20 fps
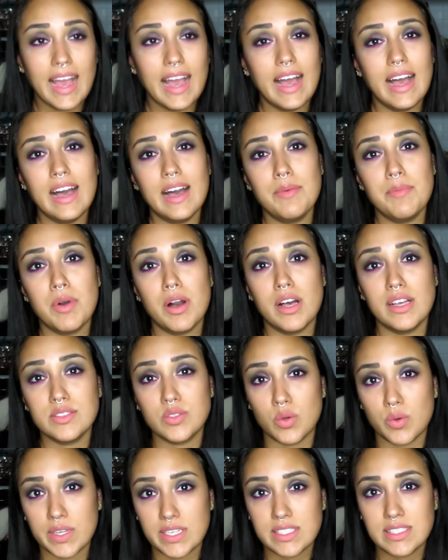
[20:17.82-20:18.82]
As
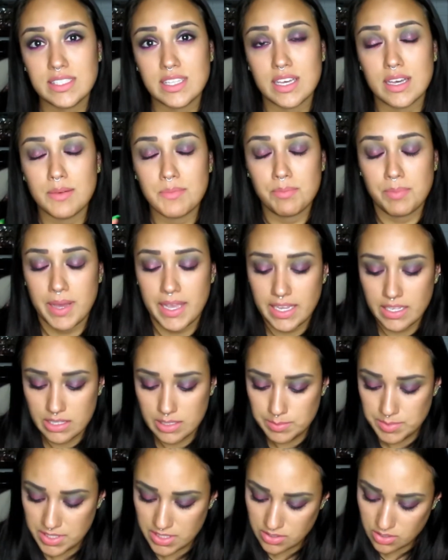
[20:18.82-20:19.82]
always, the Bite
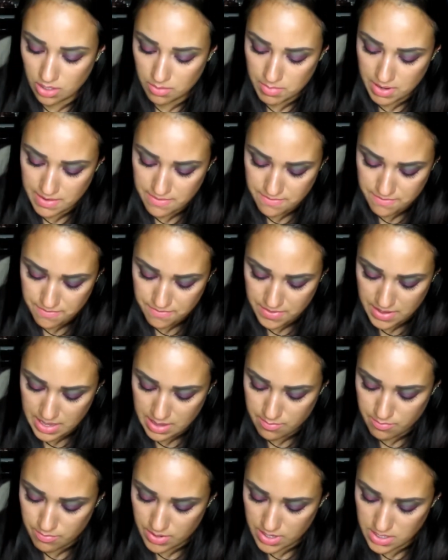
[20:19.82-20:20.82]
lipsticks are my
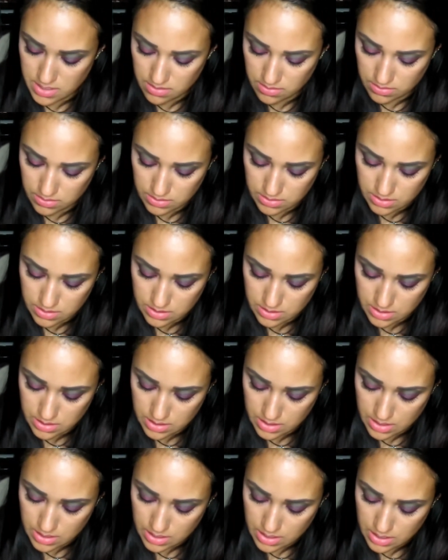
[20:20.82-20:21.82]
favorites,
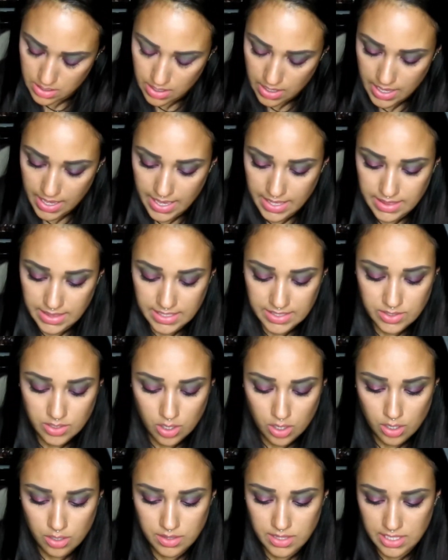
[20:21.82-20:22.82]
and these
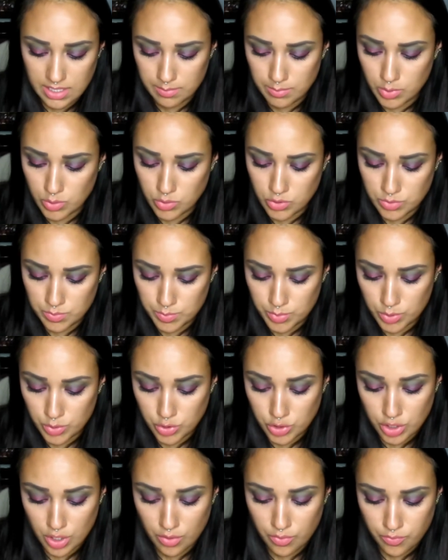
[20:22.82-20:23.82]
are the Amuse
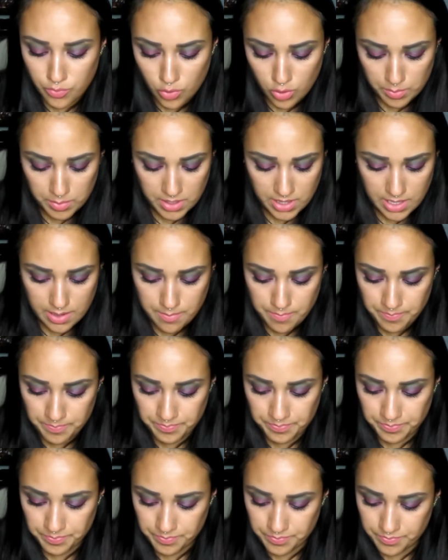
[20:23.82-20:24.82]
Bouche formula.
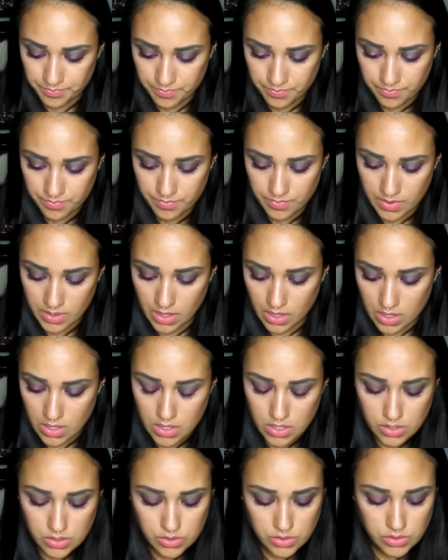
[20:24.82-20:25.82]

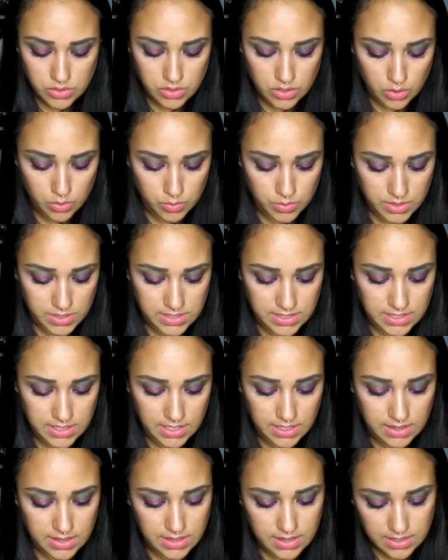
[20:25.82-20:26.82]
So let's
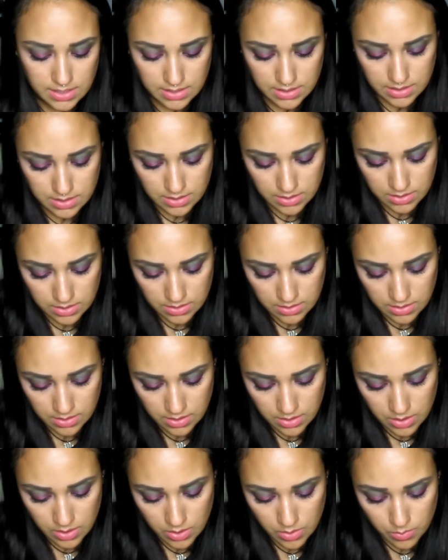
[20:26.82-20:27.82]
see.
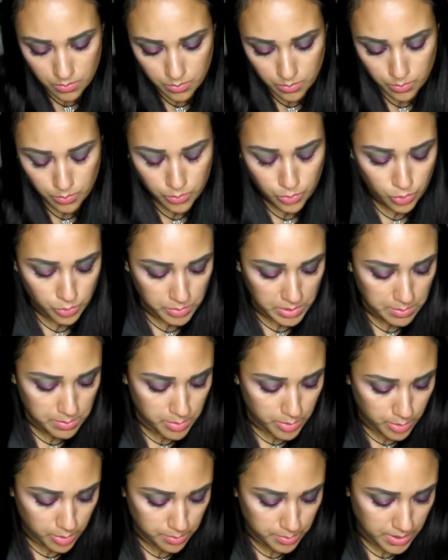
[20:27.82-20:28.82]
Ruby
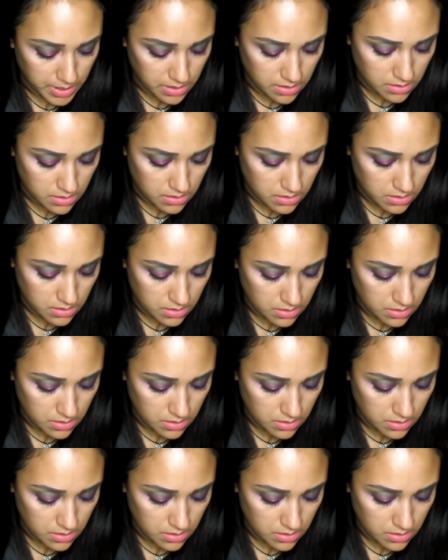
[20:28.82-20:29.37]
Bourbon.